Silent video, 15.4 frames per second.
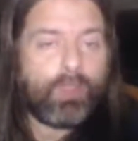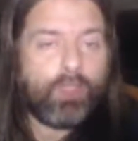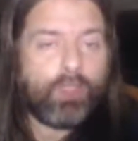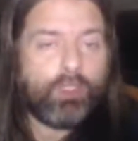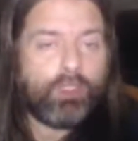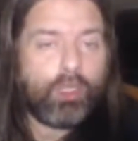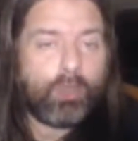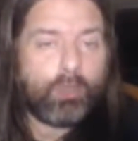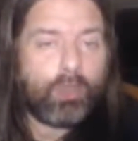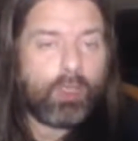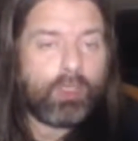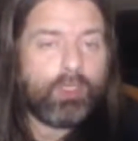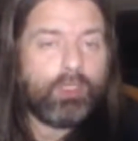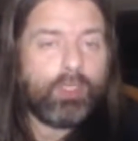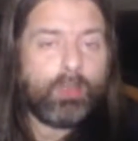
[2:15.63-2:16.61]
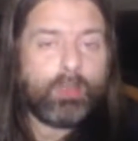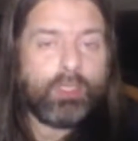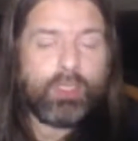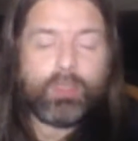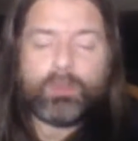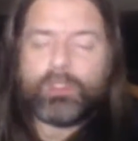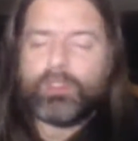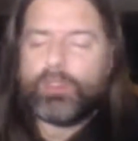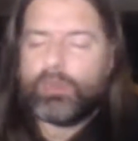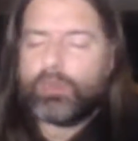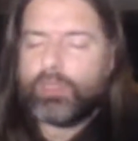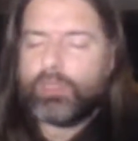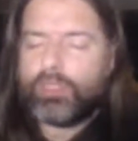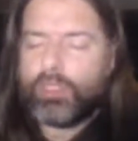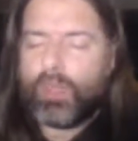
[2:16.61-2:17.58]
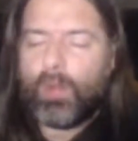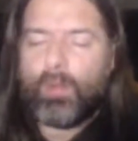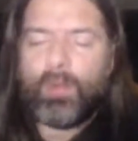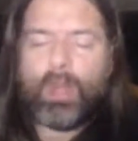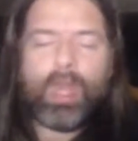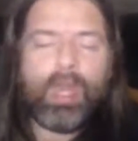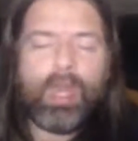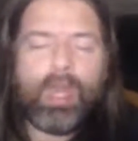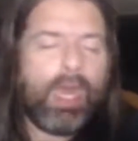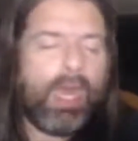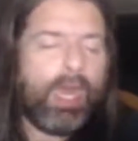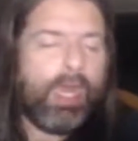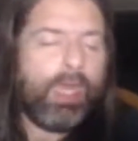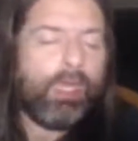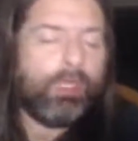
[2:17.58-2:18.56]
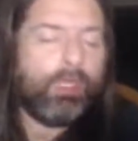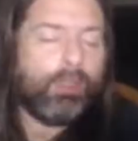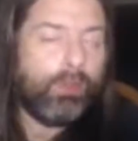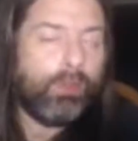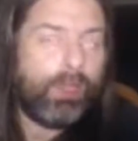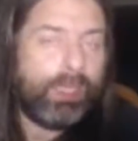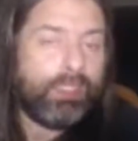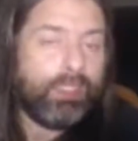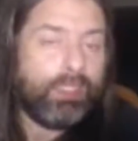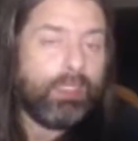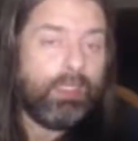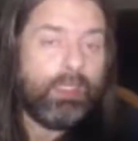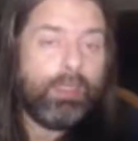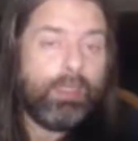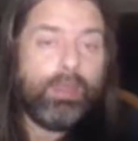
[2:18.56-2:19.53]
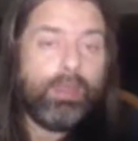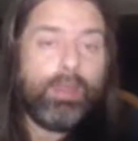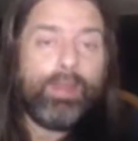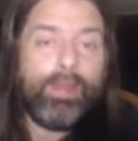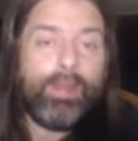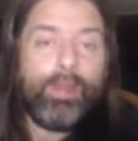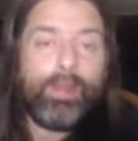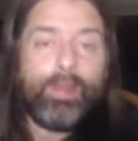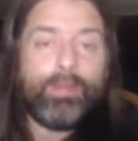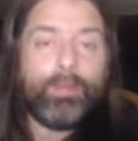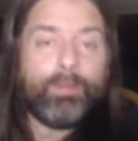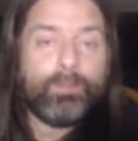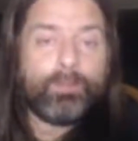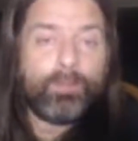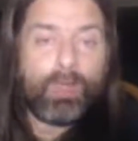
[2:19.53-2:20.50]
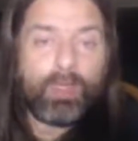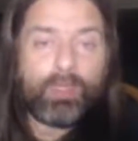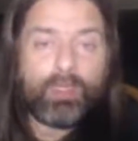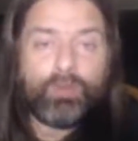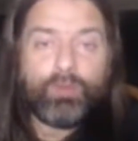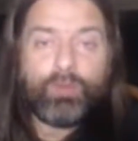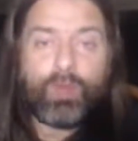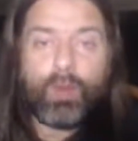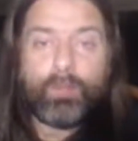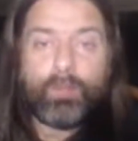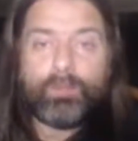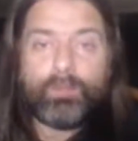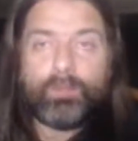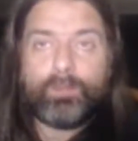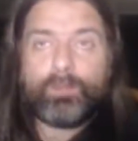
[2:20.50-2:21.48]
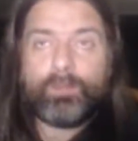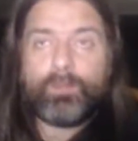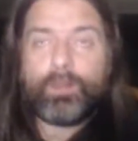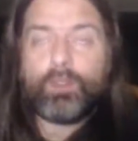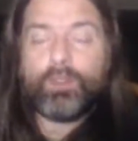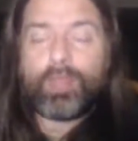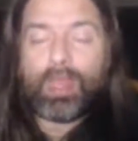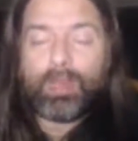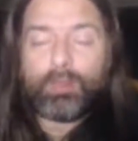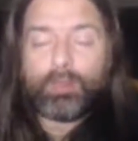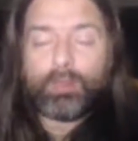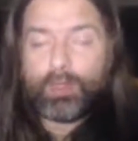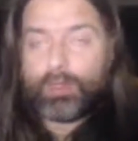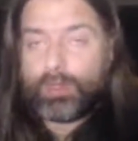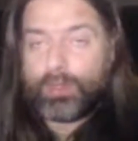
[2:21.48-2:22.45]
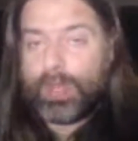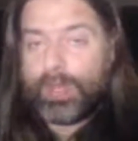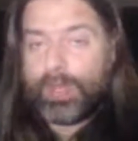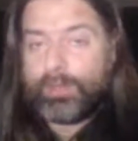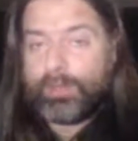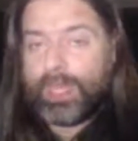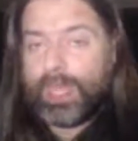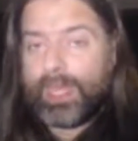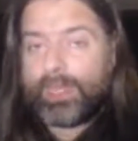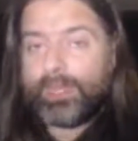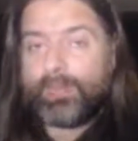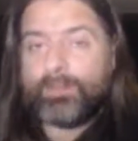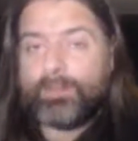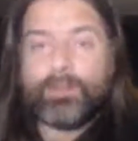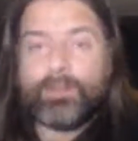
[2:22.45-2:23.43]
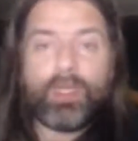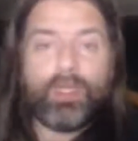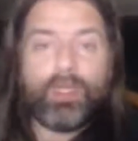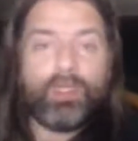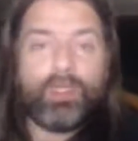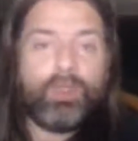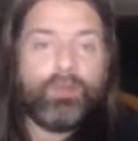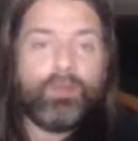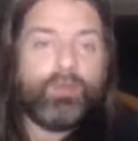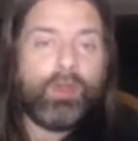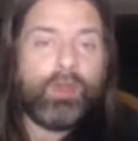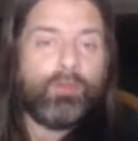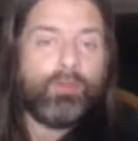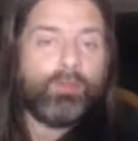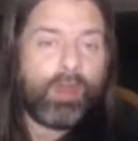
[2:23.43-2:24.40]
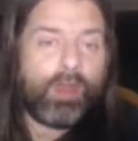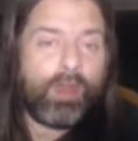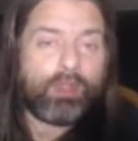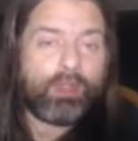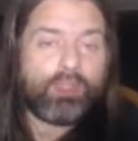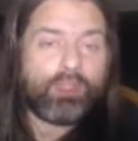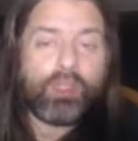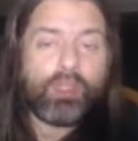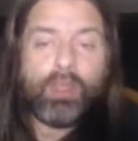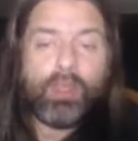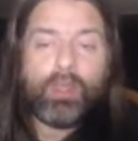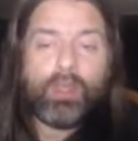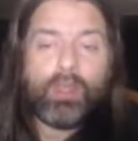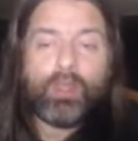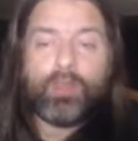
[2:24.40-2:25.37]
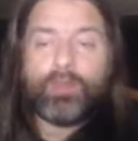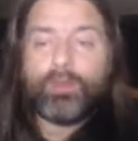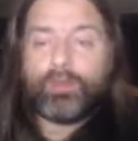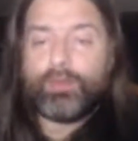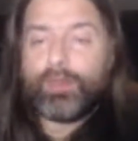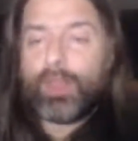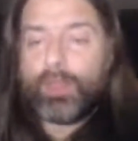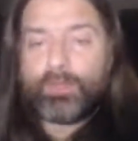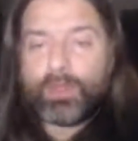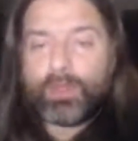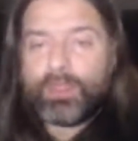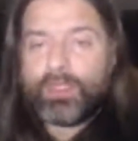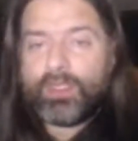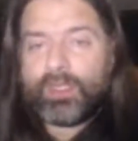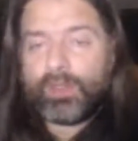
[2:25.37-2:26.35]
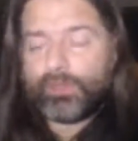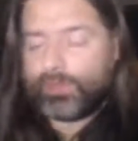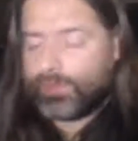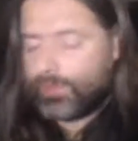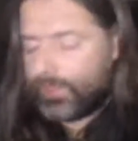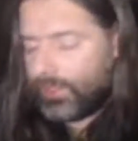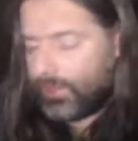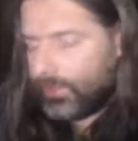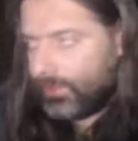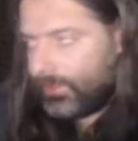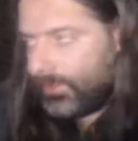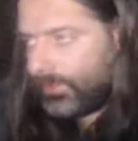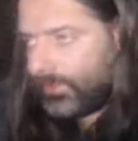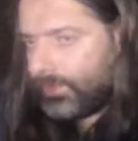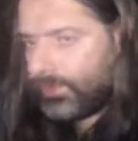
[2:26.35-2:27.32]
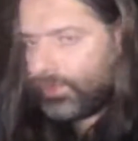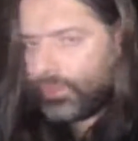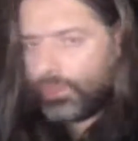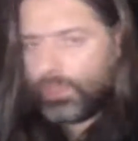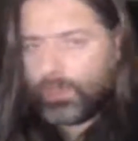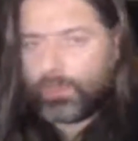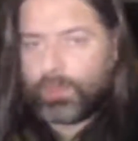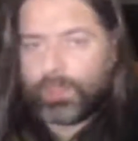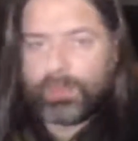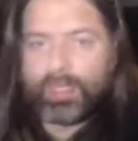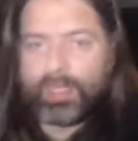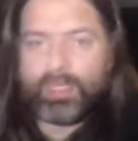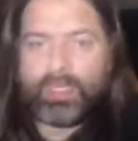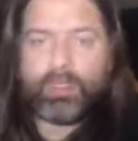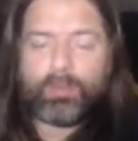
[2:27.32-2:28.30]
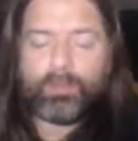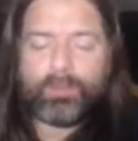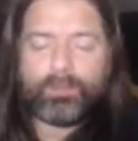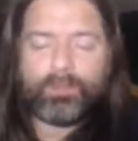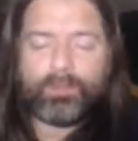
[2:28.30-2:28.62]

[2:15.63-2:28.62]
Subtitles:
on the stock market, WWE is doing so great. The money from Saudi Arabia, the money from Fox, they have money enough. So you don't worry about that.